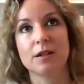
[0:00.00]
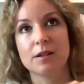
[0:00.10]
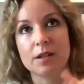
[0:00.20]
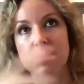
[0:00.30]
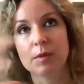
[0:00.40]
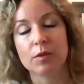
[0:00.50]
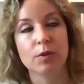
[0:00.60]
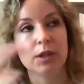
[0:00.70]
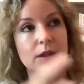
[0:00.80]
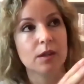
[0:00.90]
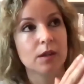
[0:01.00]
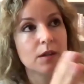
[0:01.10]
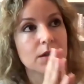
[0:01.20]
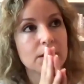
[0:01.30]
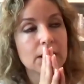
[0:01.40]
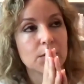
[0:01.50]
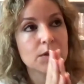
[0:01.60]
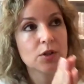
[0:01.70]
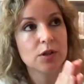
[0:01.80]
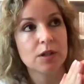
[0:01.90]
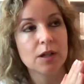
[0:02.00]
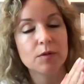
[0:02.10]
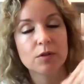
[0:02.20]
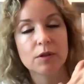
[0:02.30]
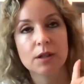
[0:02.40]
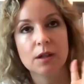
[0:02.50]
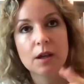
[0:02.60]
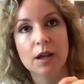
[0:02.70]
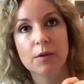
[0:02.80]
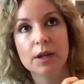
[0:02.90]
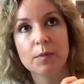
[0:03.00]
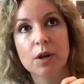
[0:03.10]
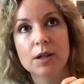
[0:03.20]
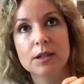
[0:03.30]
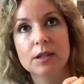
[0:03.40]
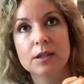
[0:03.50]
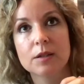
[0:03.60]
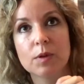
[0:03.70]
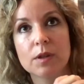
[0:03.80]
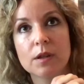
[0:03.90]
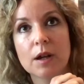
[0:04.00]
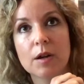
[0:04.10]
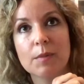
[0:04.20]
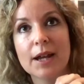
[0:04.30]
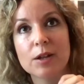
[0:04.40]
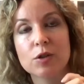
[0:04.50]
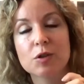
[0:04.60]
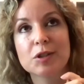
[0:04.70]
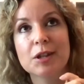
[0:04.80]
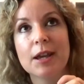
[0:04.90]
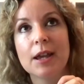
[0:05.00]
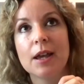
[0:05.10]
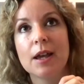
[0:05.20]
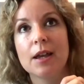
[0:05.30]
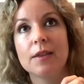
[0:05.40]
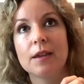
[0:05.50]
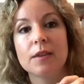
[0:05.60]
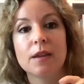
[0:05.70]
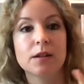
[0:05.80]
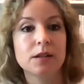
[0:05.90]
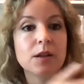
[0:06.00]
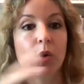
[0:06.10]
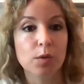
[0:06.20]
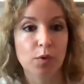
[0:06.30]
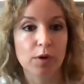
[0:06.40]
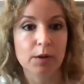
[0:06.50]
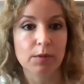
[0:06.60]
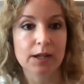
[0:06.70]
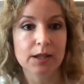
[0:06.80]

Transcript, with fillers: a team doing the, the talent acquisition team doing the hiring process with the hiring managers, and then there's the onboarding, right?